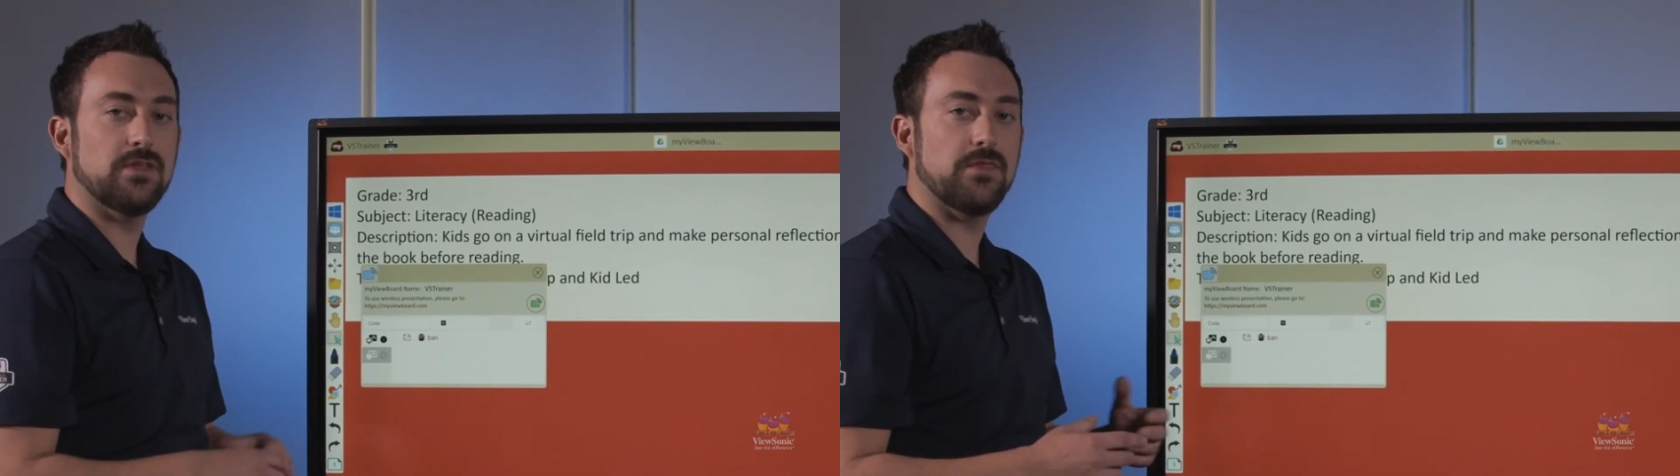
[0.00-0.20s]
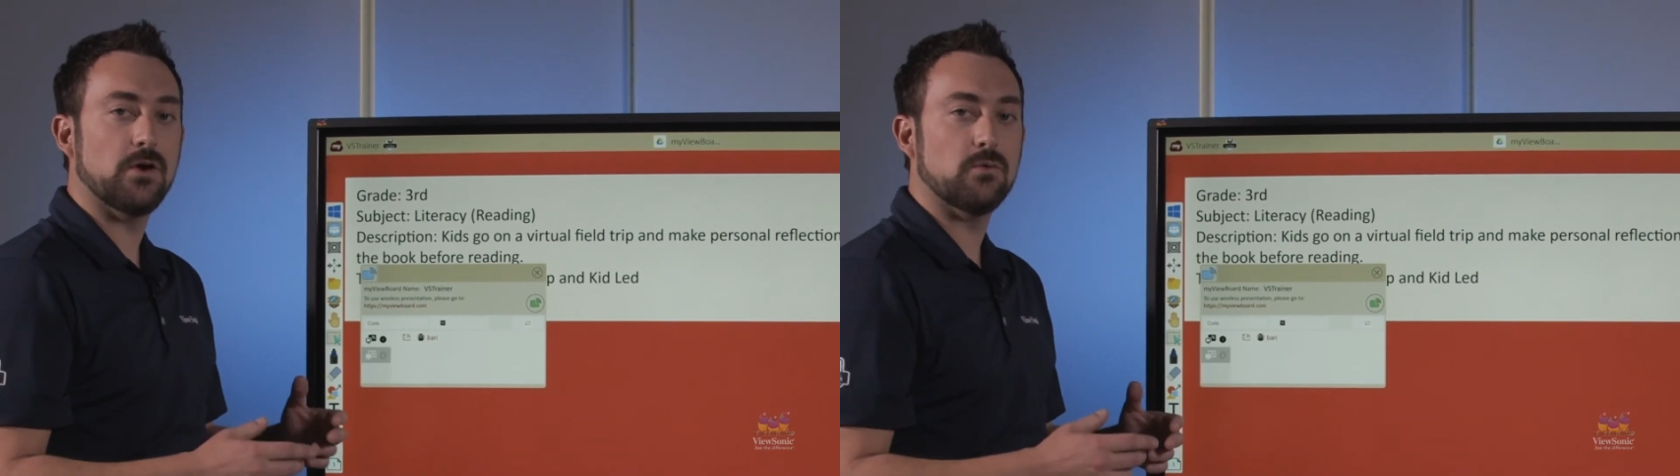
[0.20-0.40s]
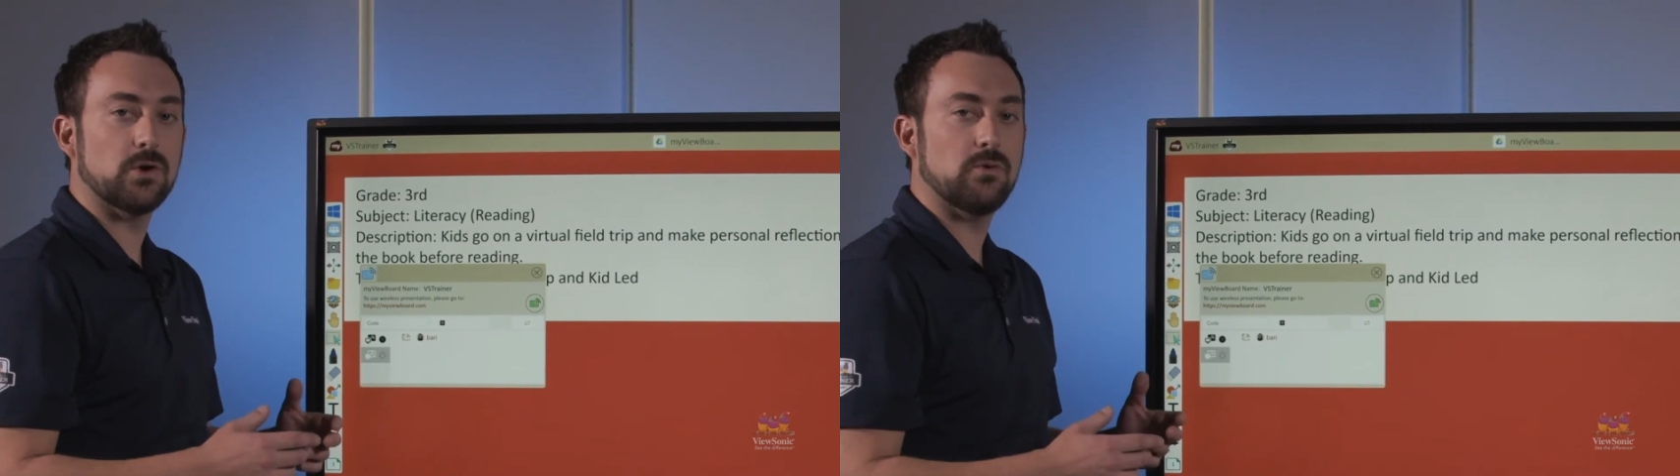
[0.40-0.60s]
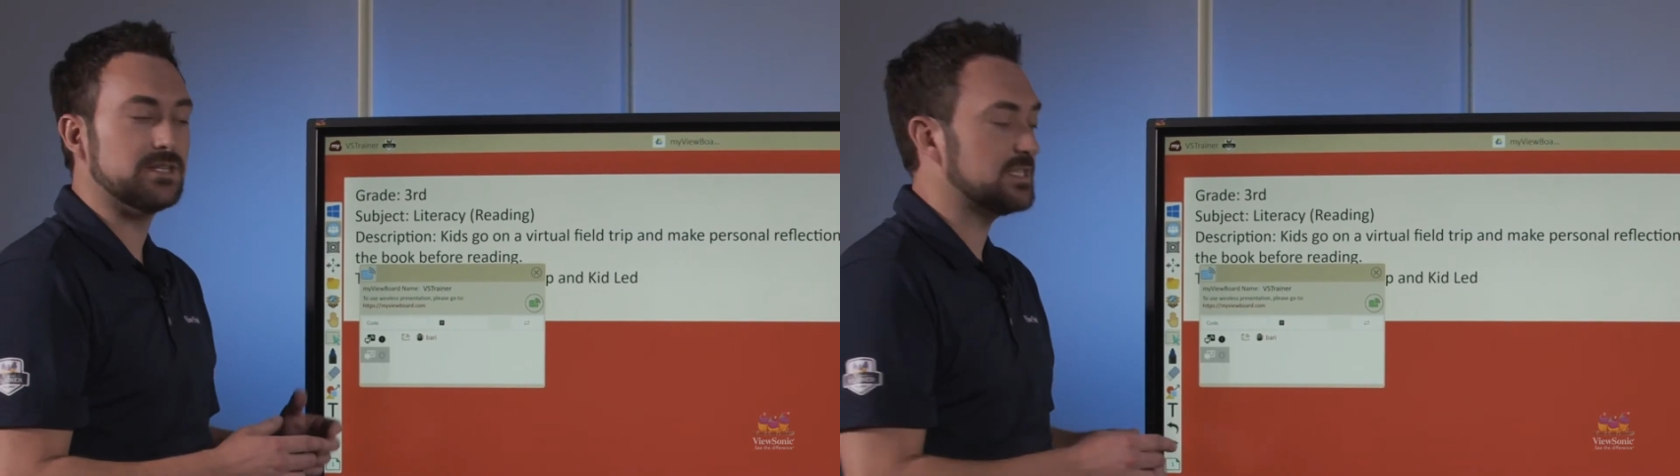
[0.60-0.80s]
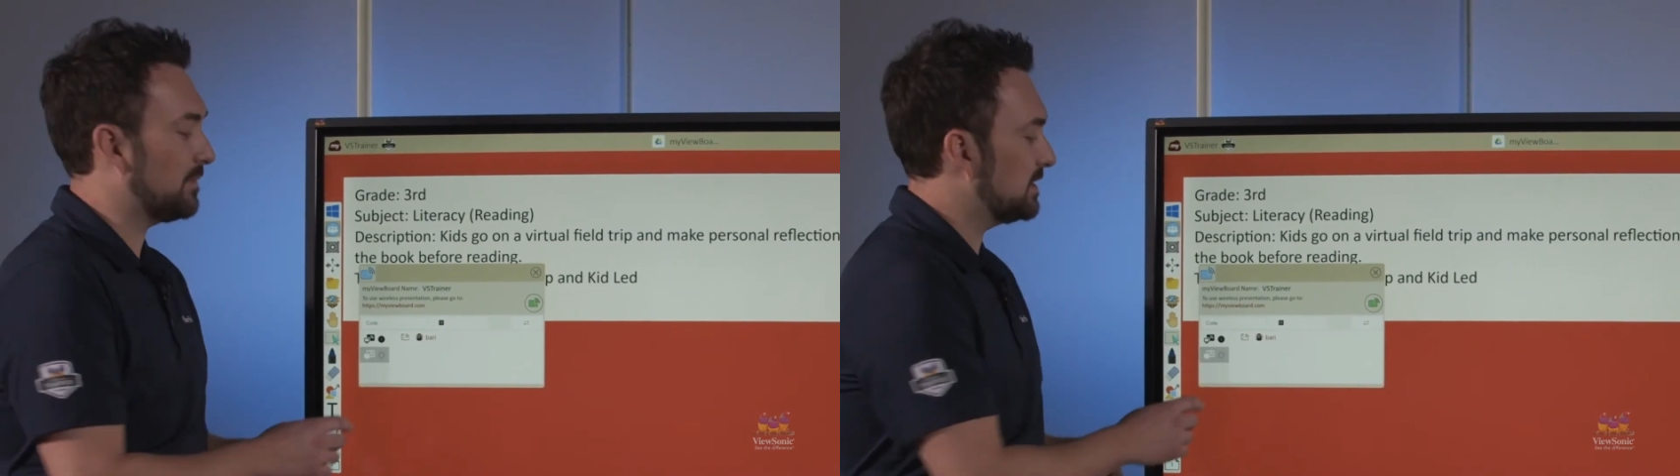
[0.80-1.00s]
that they're
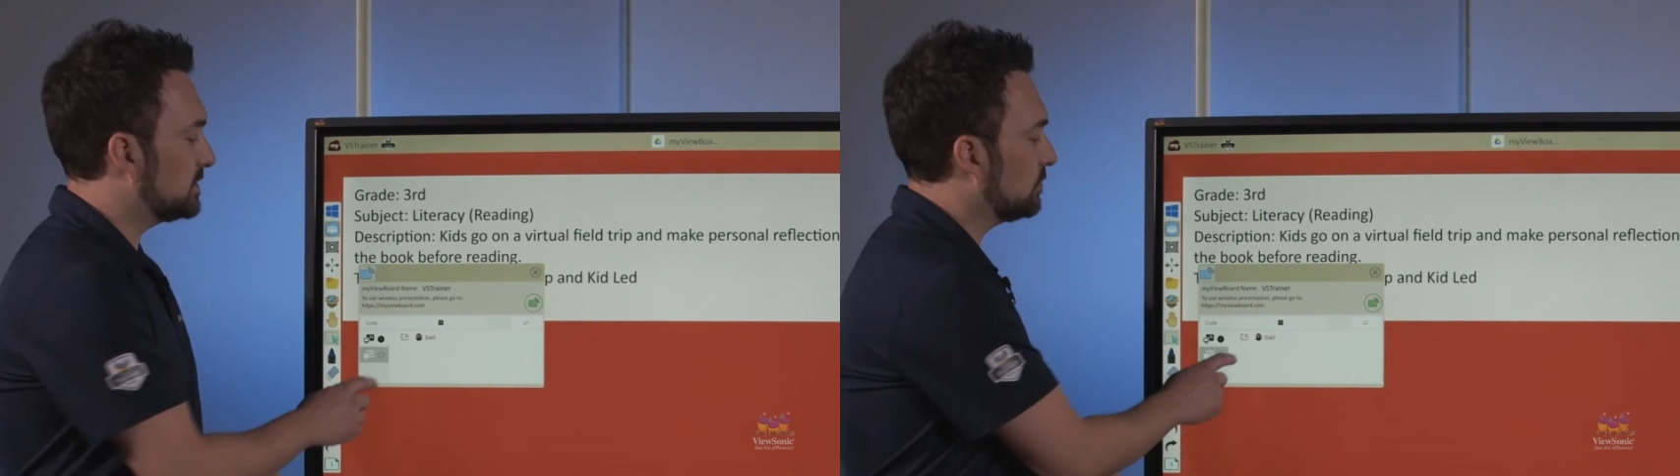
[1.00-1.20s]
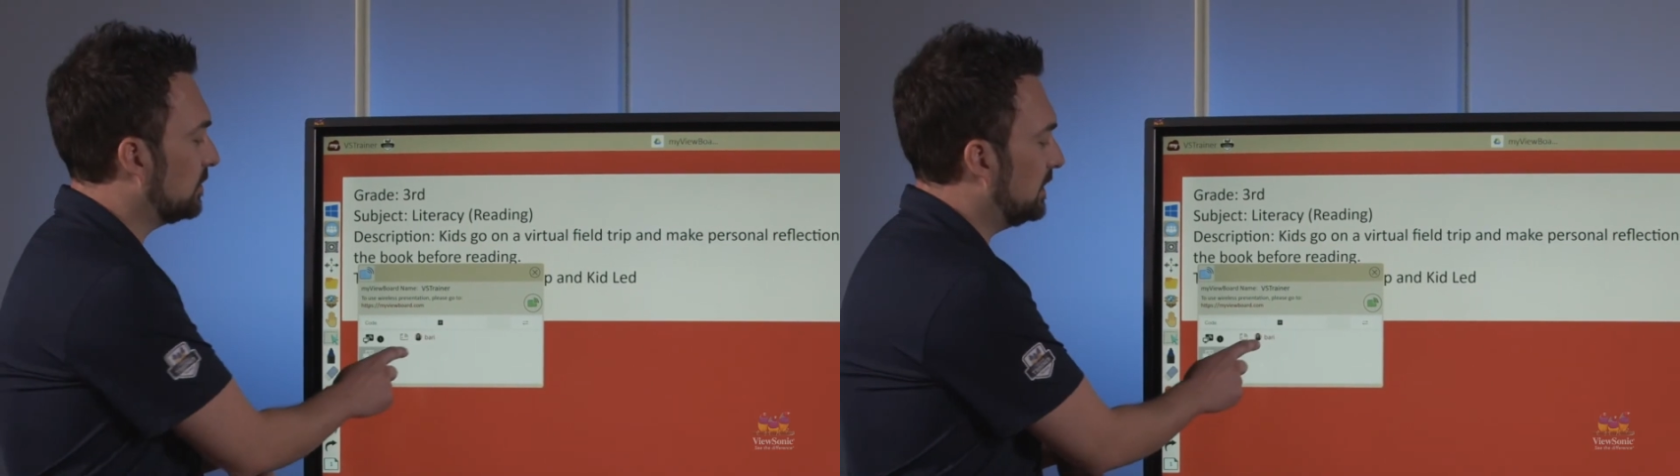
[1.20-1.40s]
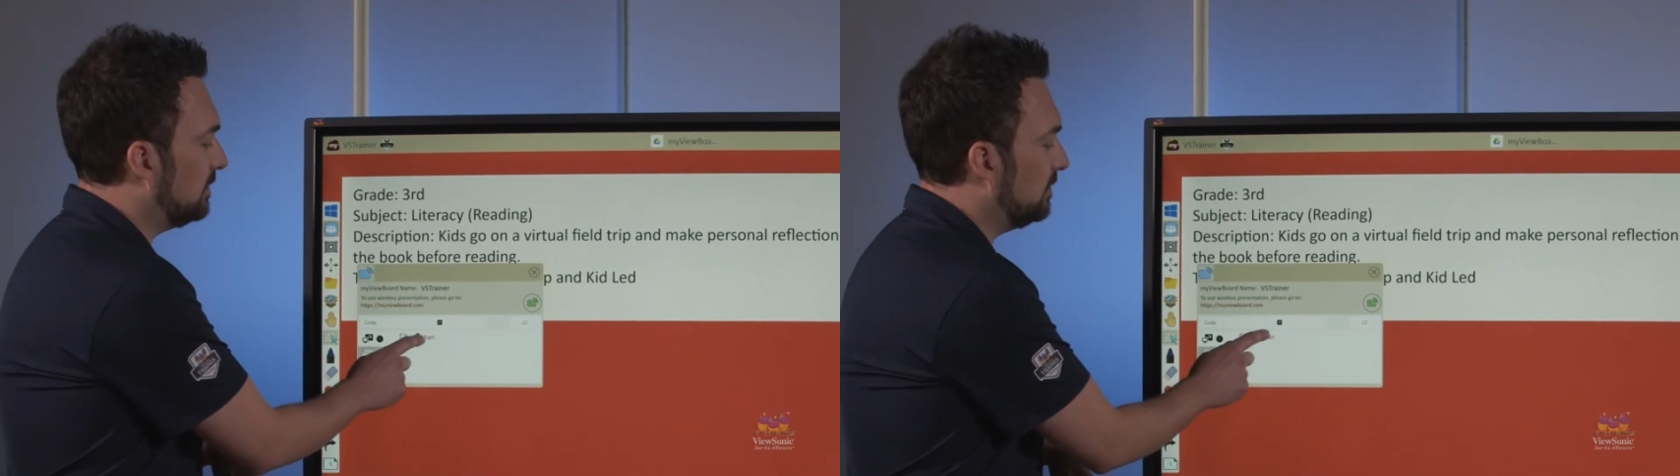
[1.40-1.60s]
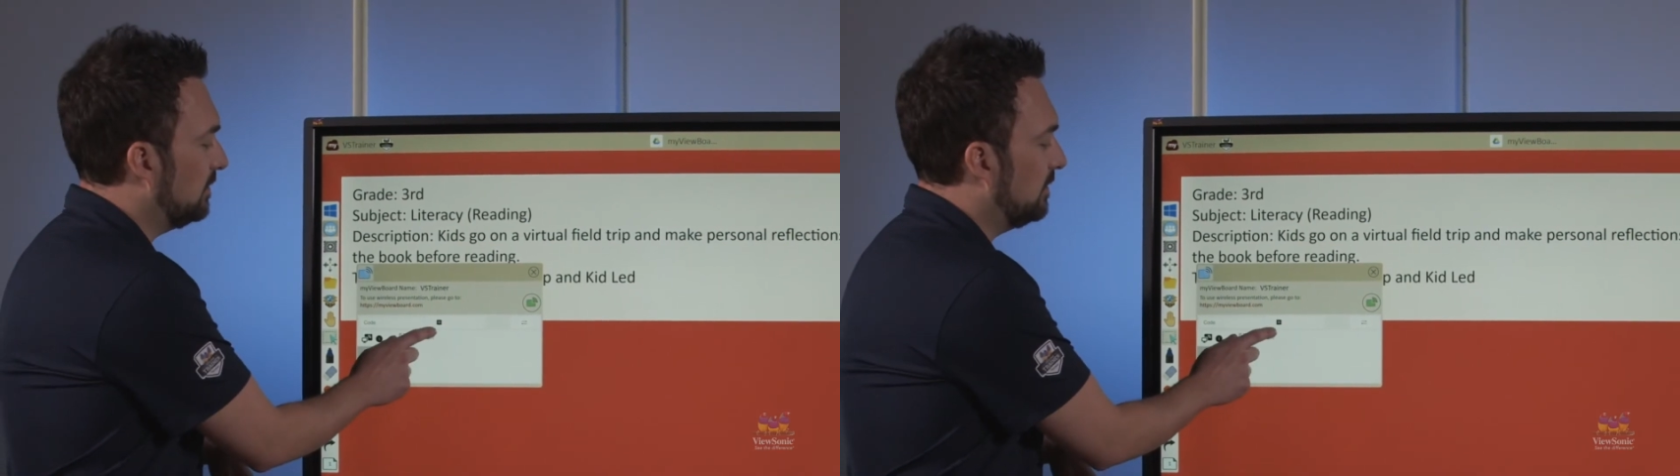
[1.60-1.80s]
requesting my screen,